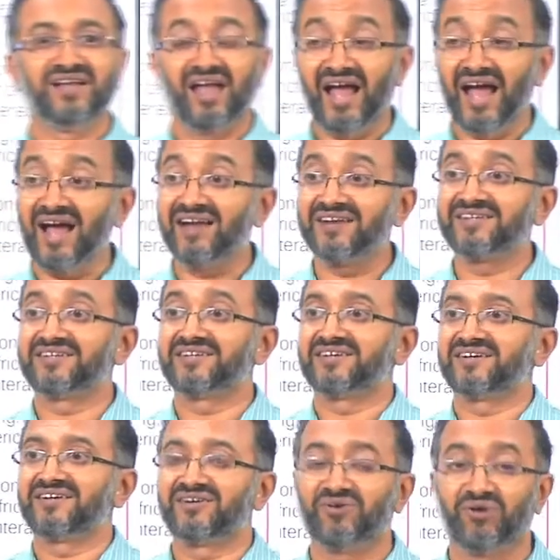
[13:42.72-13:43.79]
and
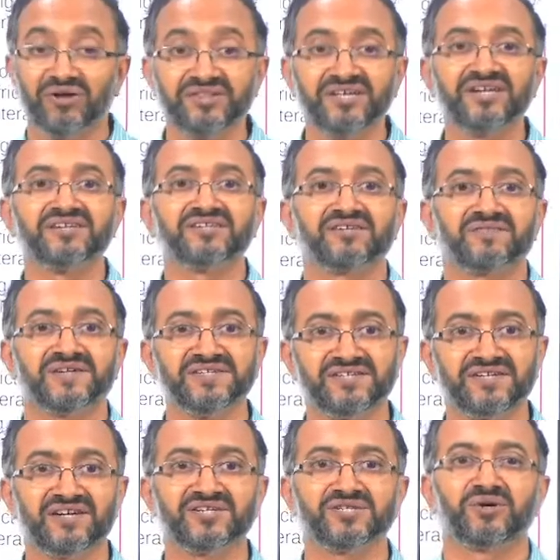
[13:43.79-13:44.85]
on the interface
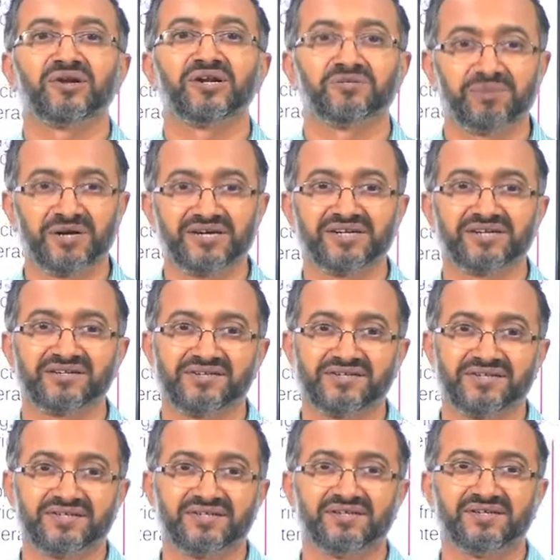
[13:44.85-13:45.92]
there are solid
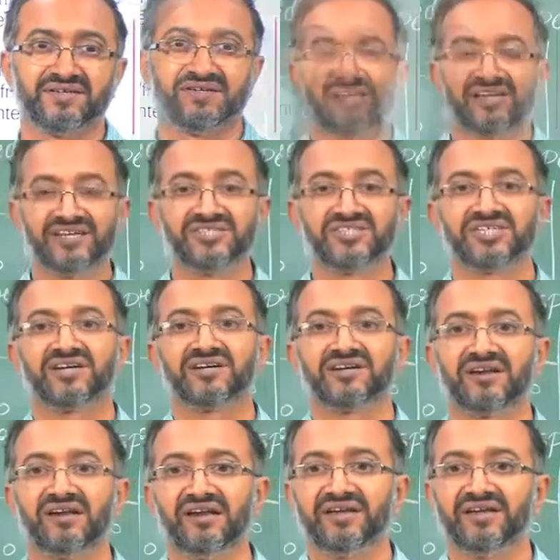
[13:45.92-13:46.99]
particles. In
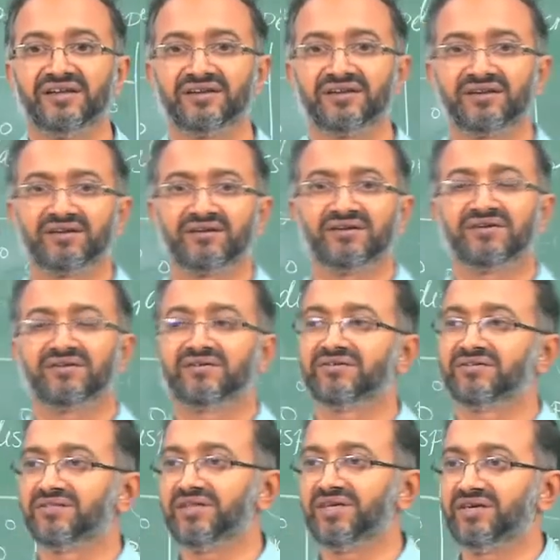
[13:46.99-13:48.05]
general, in
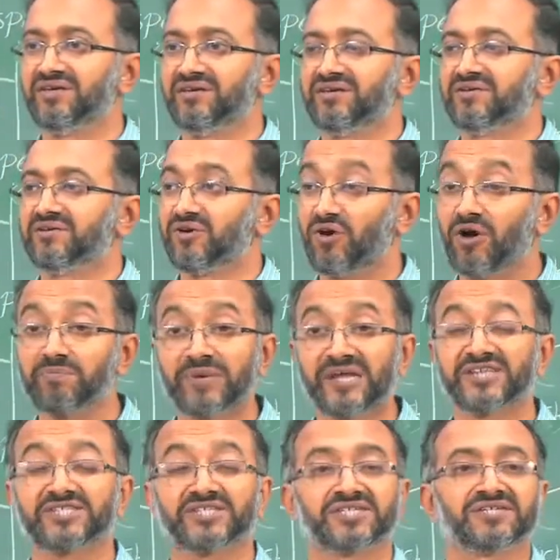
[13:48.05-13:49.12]
the
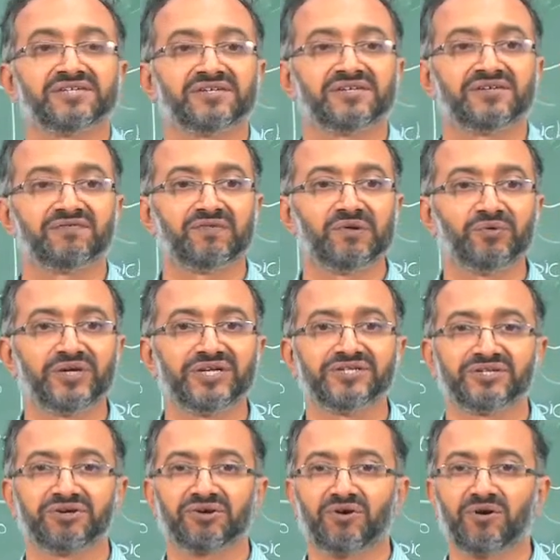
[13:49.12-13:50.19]
complex
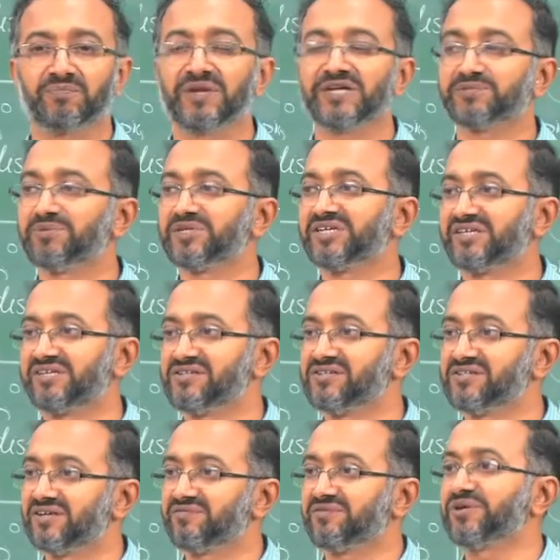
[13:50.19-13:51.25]
fluids or complex materials
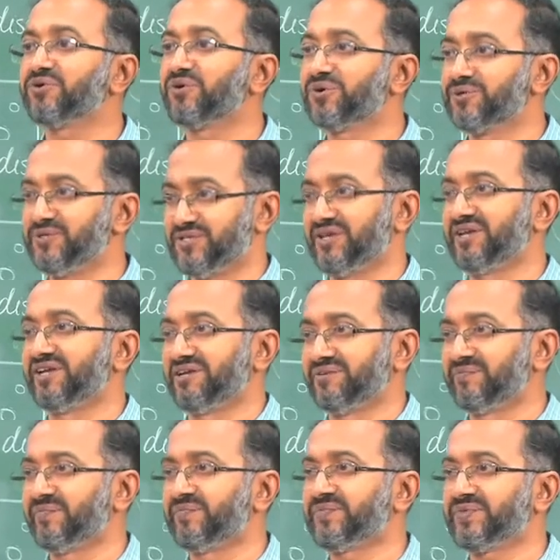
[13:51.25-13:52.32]
that we are going to study
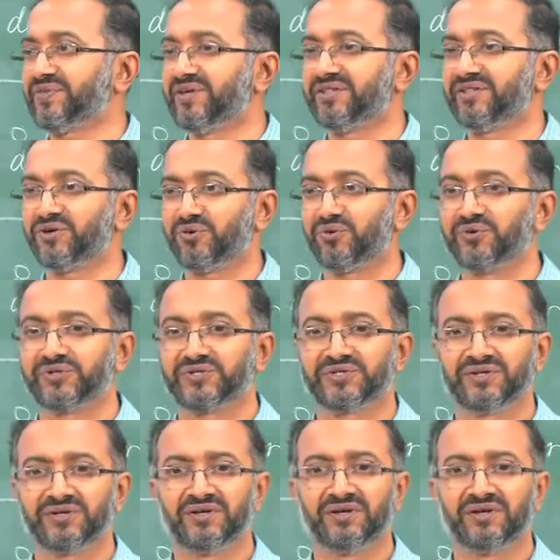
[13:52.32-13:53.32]
in the course.